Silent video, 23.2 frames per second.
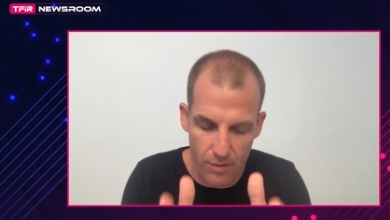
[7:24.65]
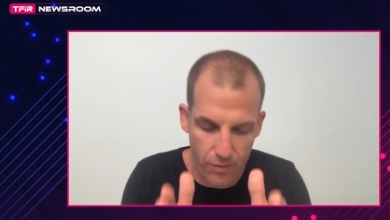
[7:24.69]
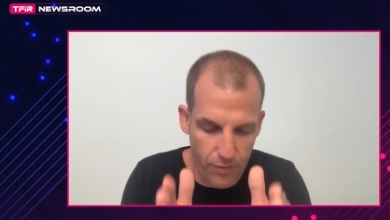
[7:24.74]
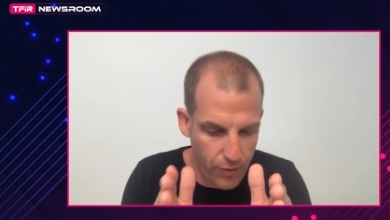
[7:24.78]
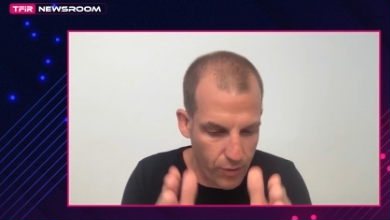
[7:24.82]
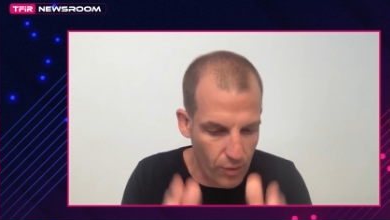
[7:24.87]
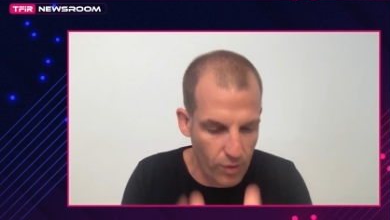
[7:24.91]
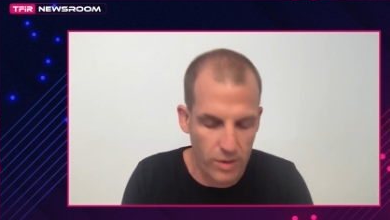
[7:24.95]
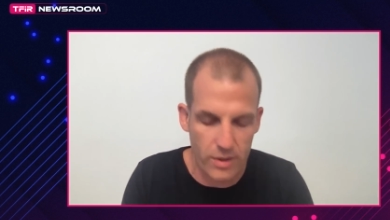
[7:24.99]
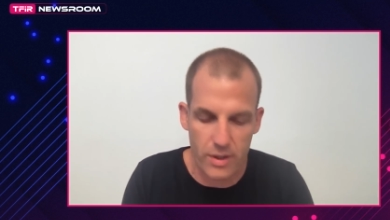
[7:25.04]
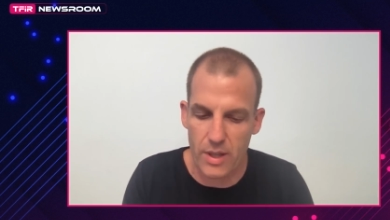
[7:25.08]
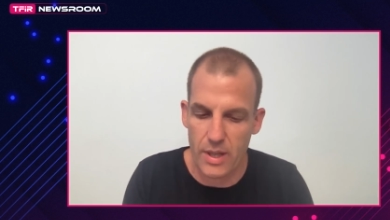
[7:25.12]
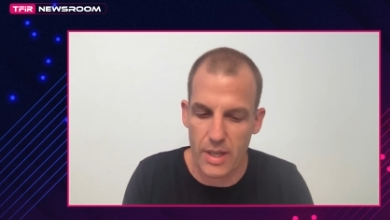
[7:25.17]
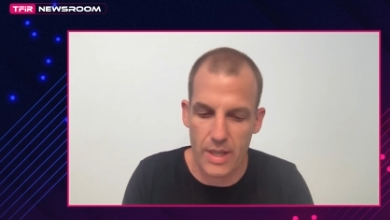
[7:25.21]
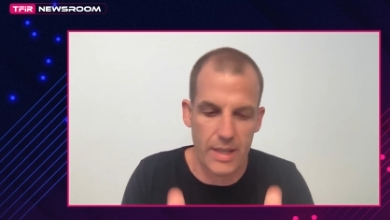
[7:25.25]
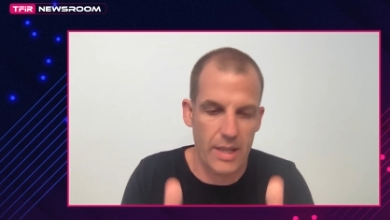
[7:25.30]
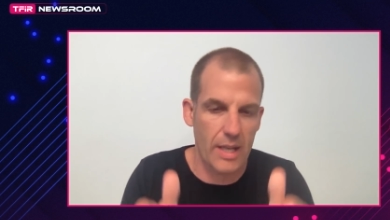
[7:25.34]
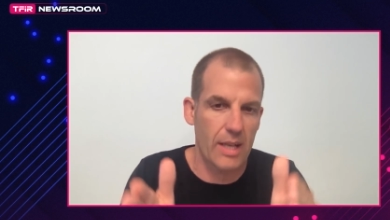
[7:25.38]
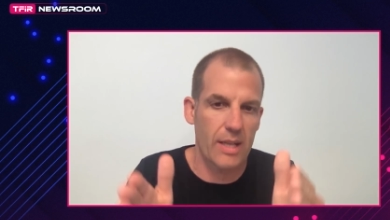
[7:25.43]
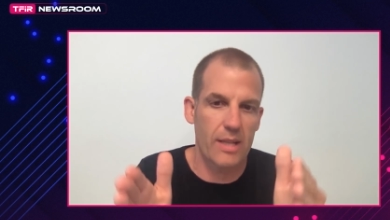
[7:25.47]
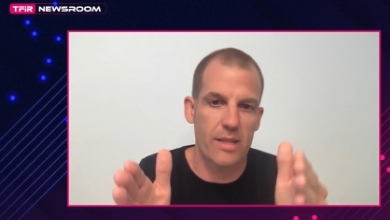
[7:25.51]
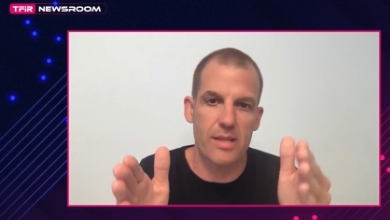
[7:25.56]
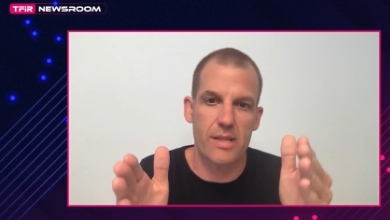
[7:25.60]
folder
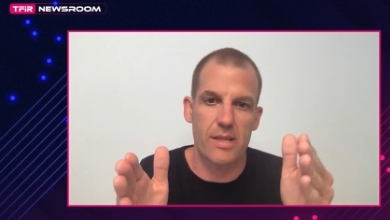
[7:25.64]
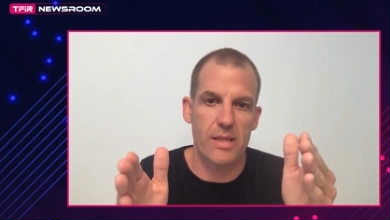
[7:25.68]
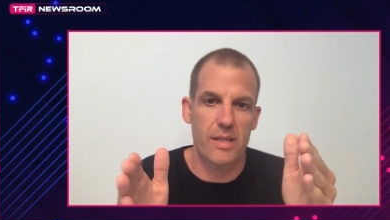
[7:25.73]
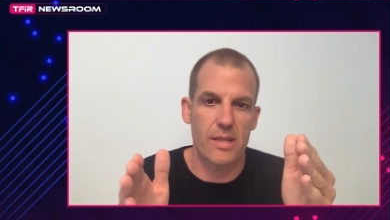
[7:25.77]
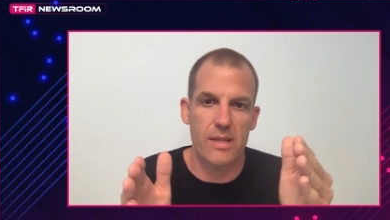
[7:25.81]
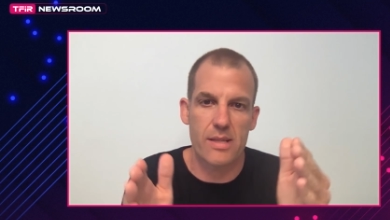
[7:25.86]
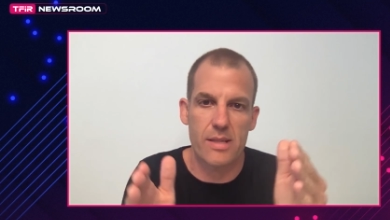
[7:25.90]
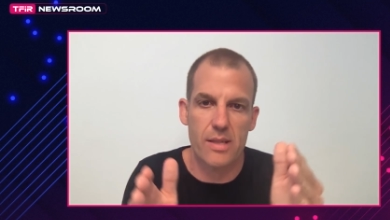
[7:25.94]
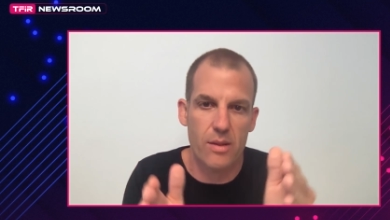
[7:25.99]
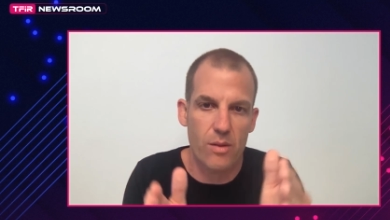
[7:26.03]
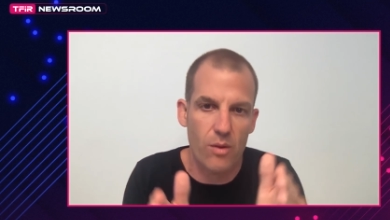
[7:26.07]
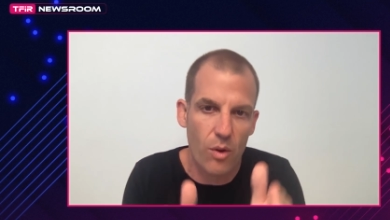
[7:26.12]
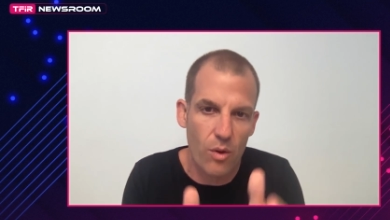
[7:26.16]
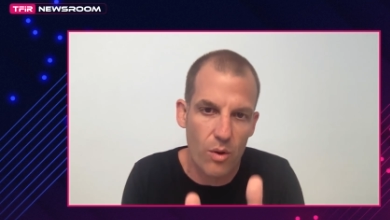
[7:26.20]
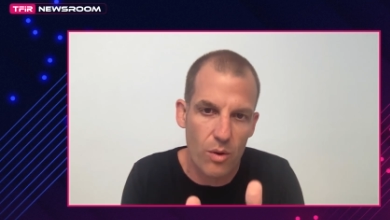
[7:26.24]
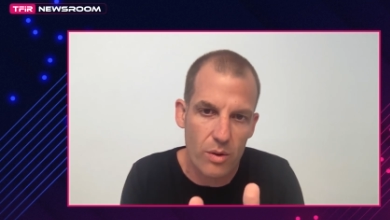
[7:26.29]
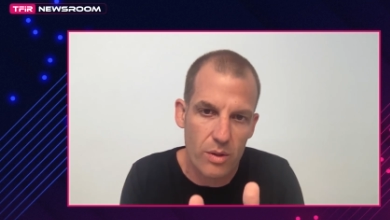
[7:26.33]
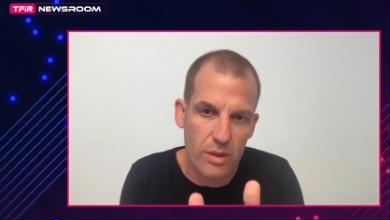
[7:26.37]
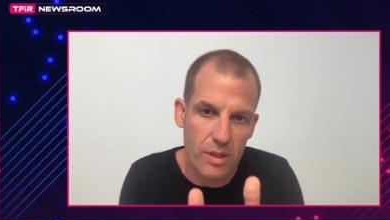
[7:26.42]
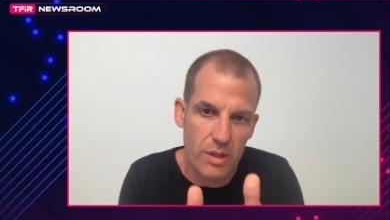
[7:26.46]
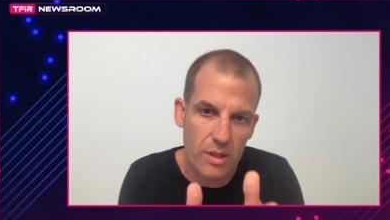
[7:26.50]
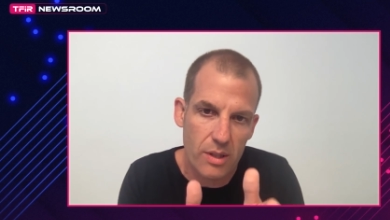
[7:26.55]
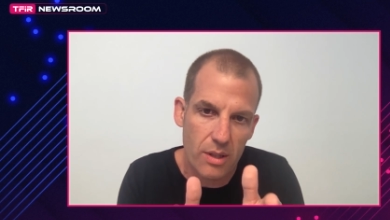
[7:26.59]
analysis and
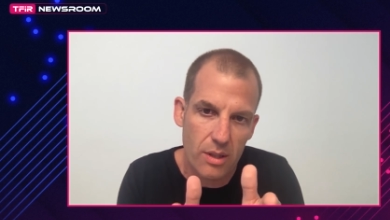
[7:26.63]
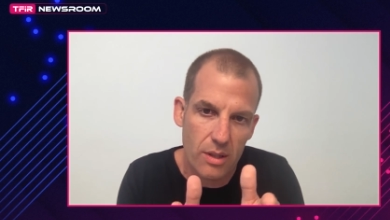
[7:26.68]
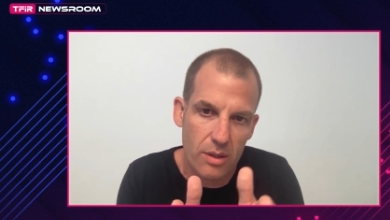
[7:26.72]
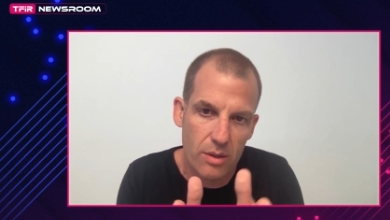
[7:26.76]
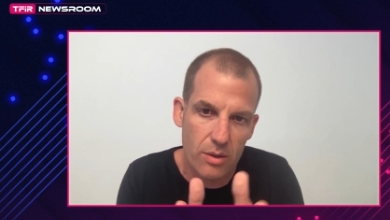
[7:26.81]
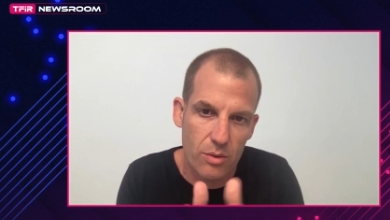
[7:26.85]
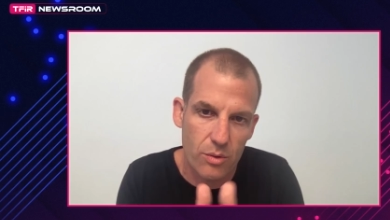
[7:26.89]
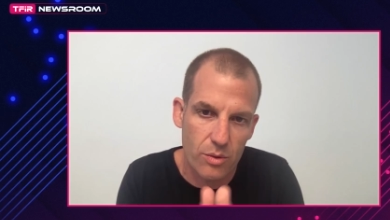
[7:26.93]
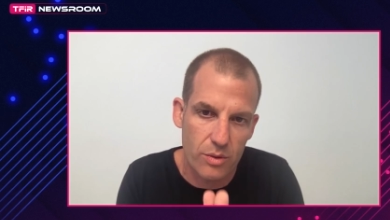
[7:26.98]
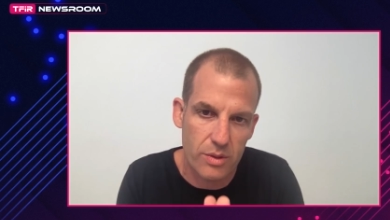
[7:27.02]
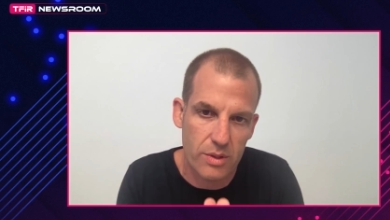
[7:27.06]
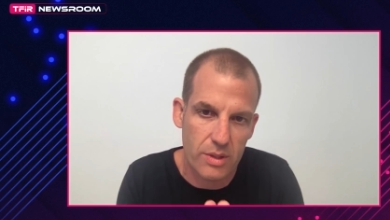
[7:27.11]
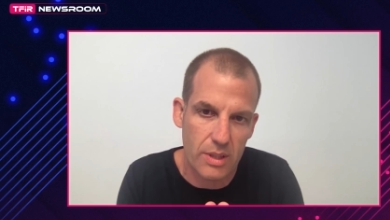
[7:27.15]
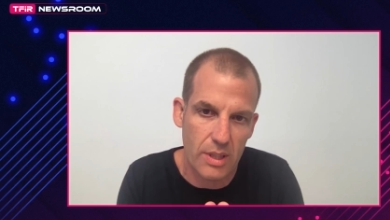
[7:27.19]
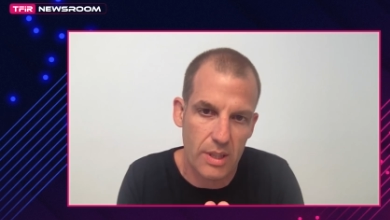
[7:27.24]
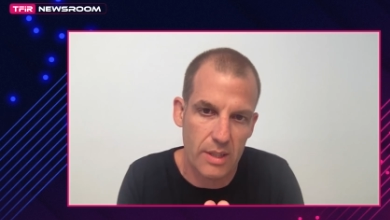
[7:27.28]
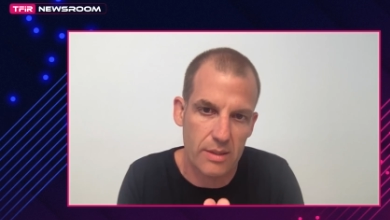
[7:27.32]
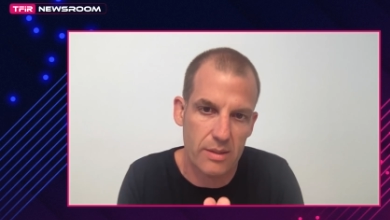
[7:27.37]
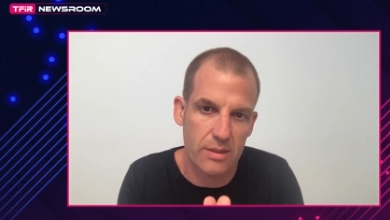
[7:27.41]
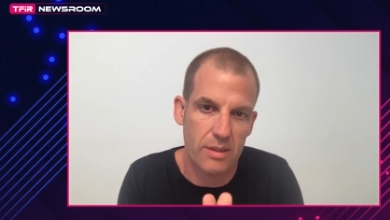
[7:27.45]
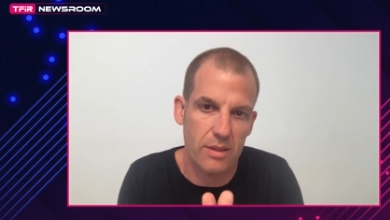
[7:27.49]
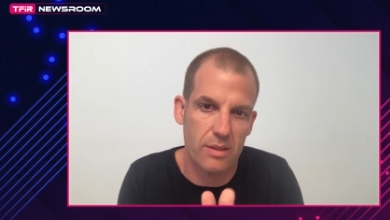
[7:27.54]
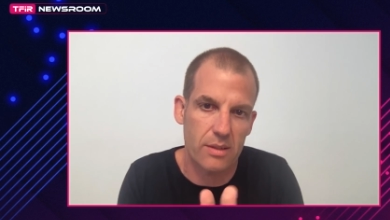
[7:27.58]
all the use
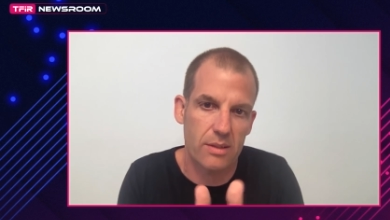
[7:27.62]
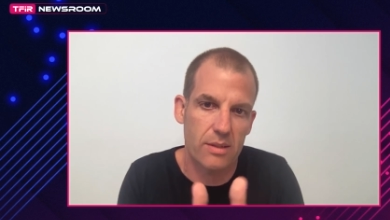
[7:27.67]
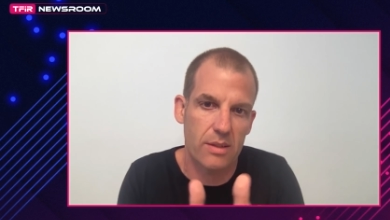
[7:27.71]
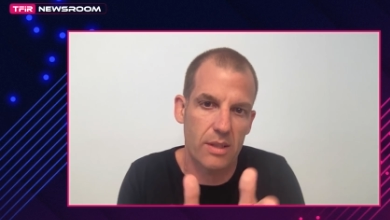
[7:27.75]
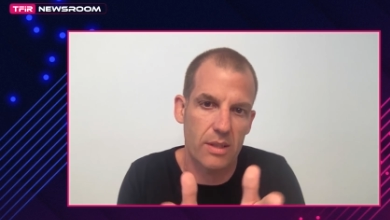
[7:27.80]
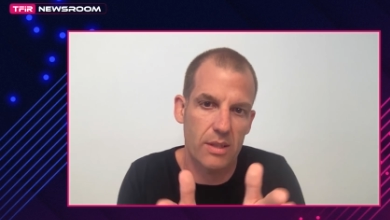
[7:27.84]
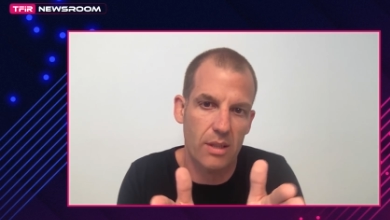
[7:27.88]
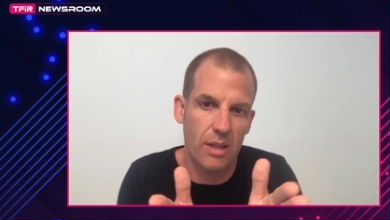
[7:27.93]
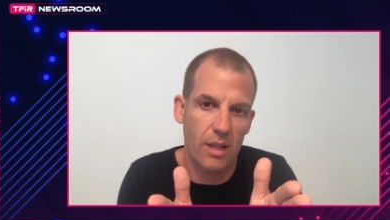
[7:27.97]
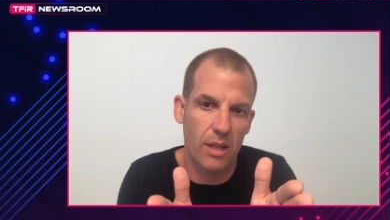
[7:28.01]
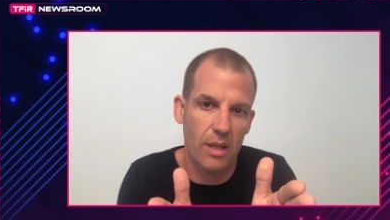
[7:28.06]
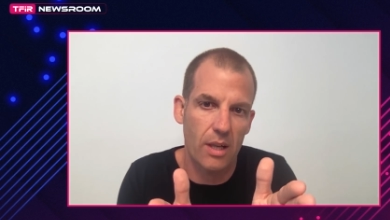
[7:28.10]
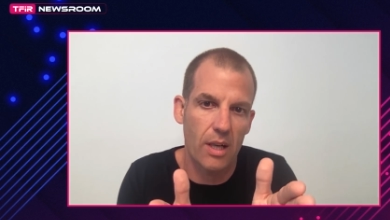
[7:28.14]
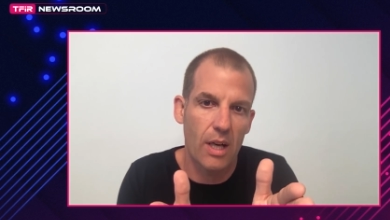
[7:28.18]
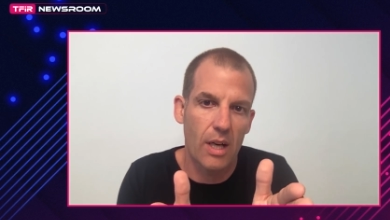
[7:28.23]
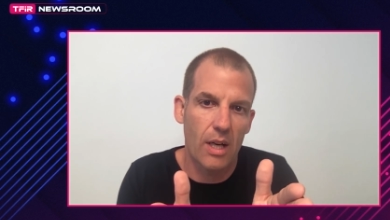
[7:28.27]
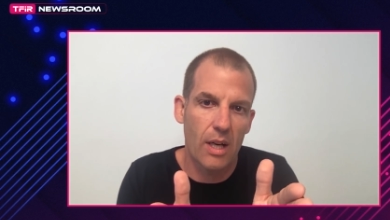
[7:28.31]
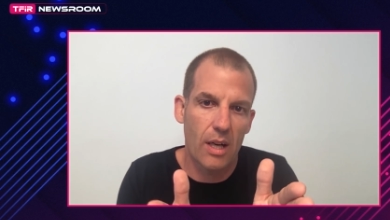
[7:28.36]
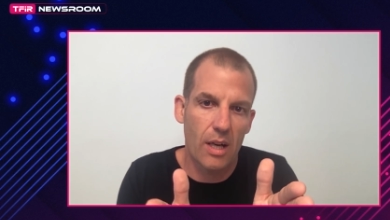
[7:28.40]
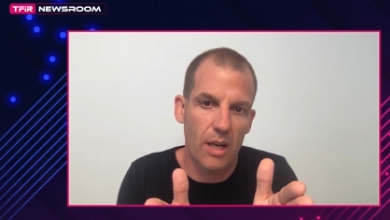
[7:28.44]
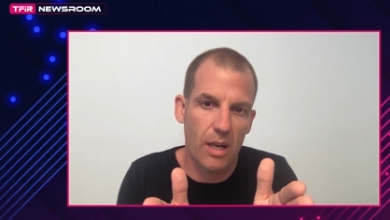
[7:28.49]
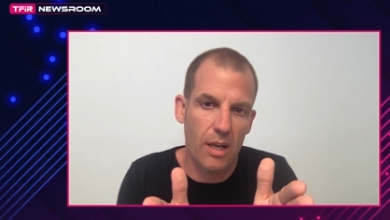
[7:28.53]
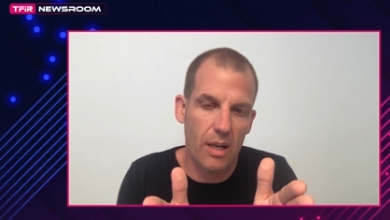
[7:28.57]
cases that are
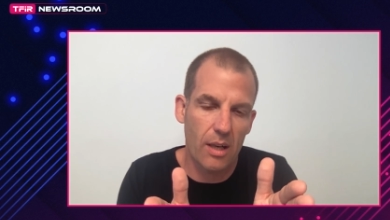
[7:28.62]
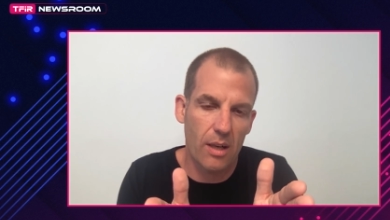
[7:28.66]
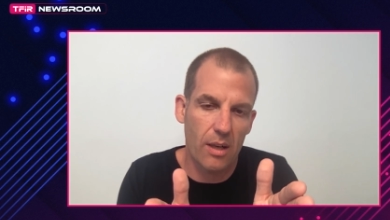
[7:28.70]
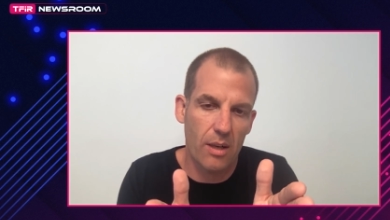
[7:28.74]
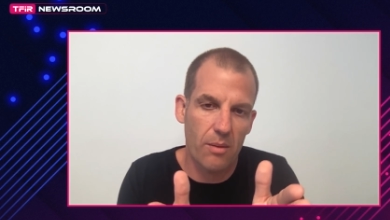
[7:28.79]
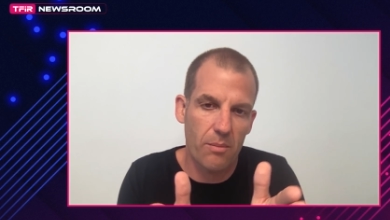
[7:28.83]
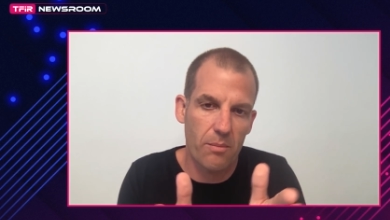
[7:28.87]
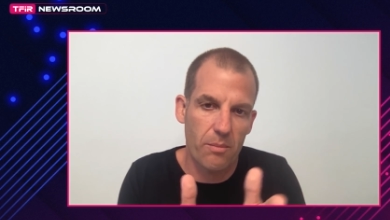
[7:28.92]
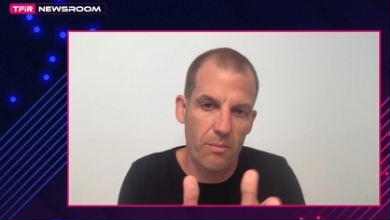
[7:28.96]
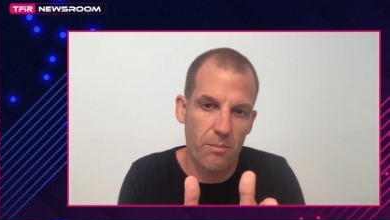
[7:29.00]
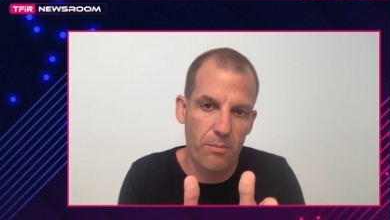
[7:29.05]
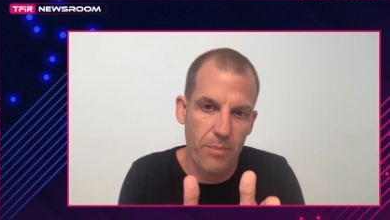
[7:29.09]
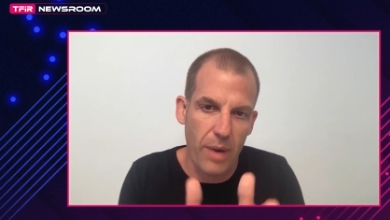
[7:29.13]
um,